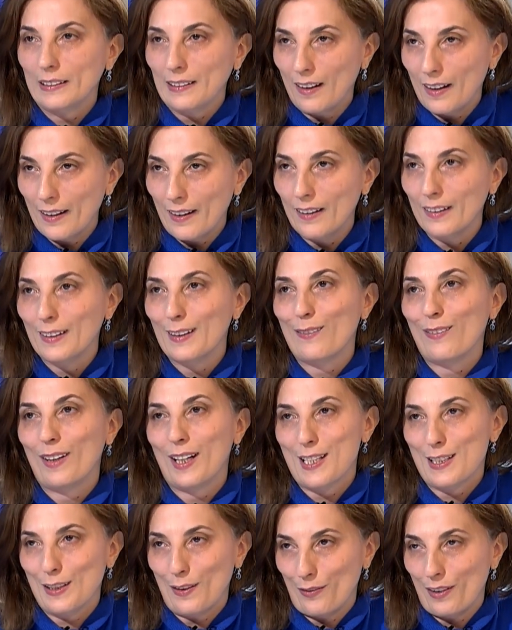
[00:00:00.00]
But very
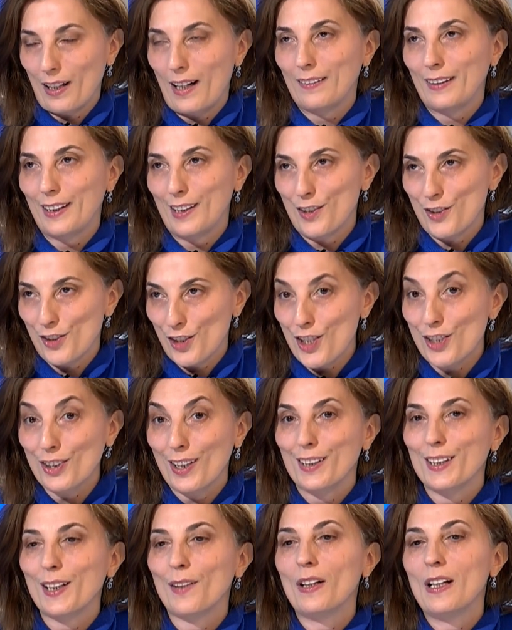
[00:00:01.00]
often, that
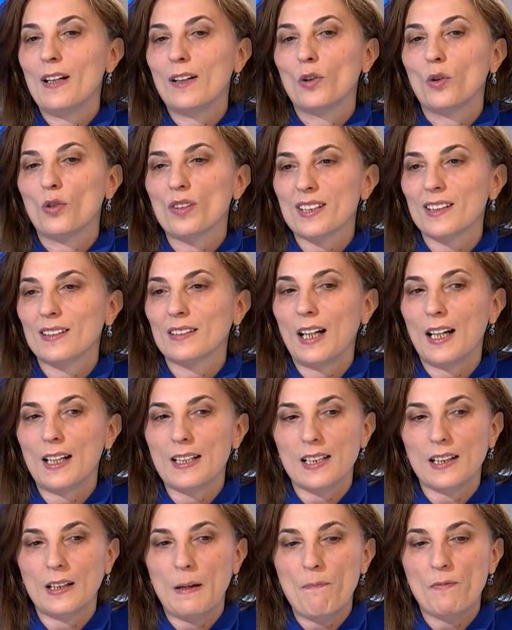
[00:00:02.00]
documents are
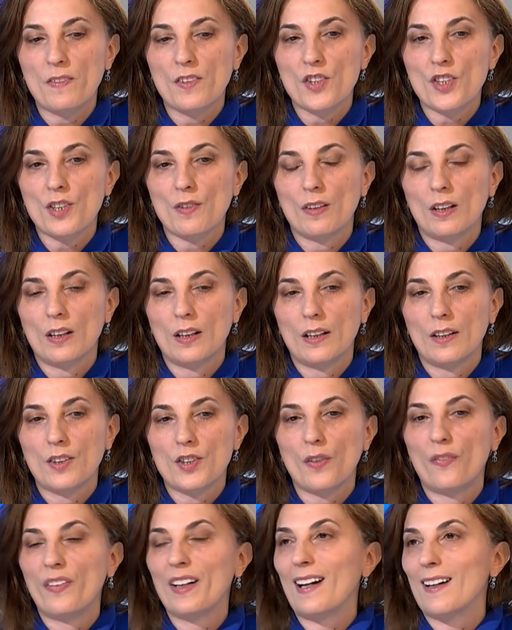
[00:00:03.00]
irrelevant and
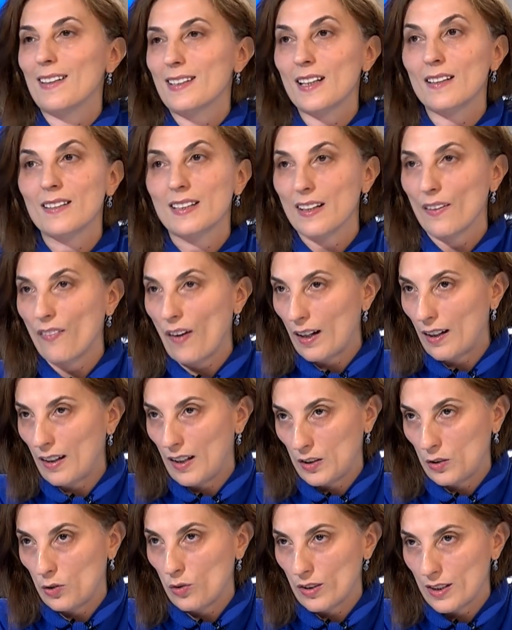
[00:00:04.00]
do not reflect the
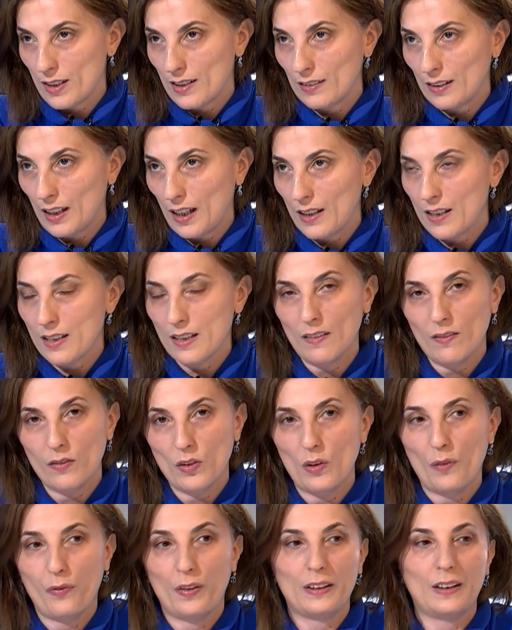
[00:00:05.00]
reality,
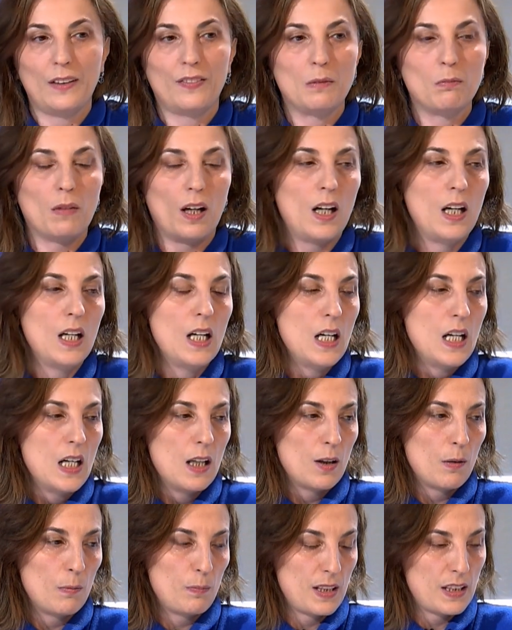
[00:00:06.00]
as they do not
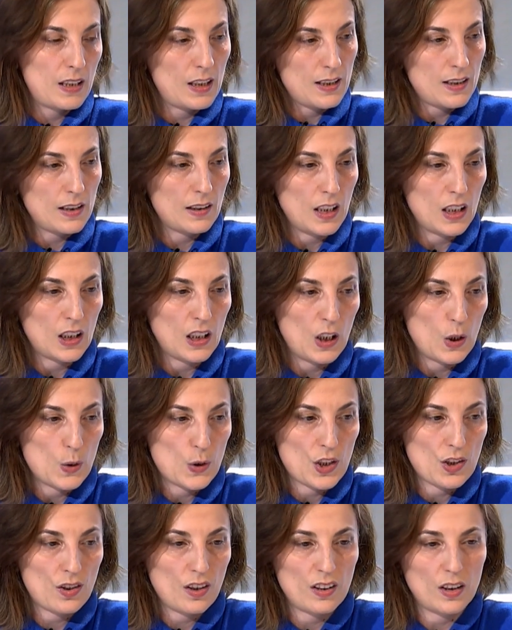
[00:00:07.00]
reveal who is the
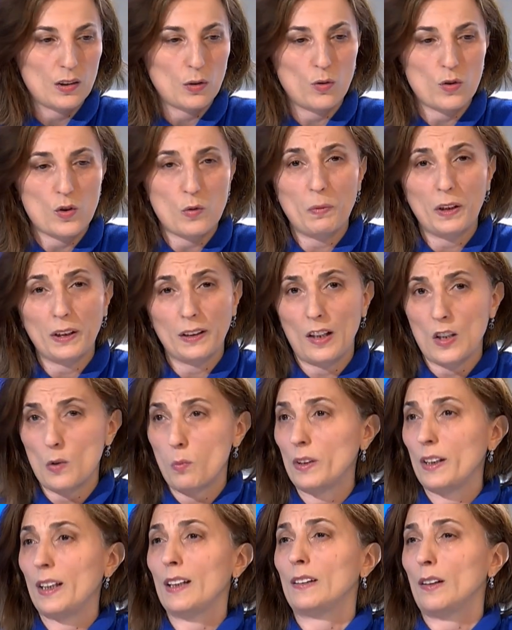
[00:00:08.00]
beneficial owner
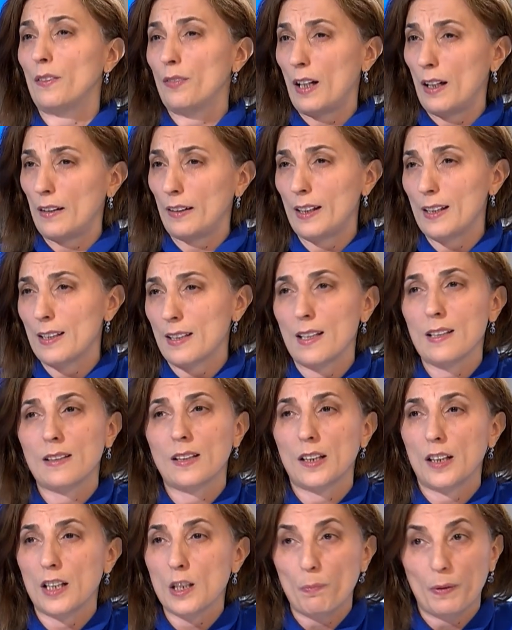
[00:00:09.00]
and gets a benefit
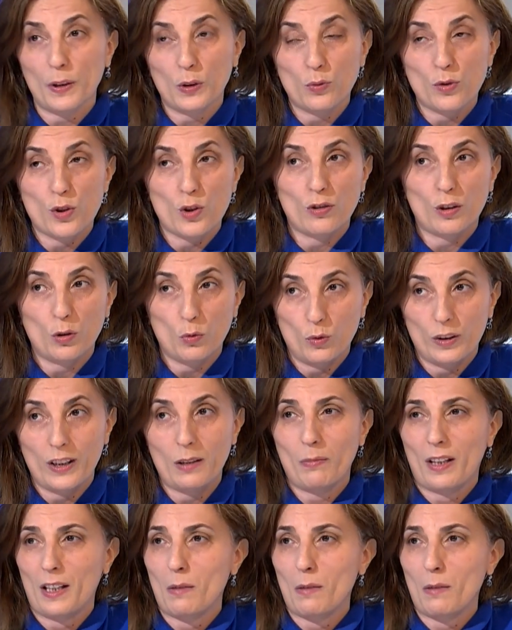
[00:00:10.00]
from the company.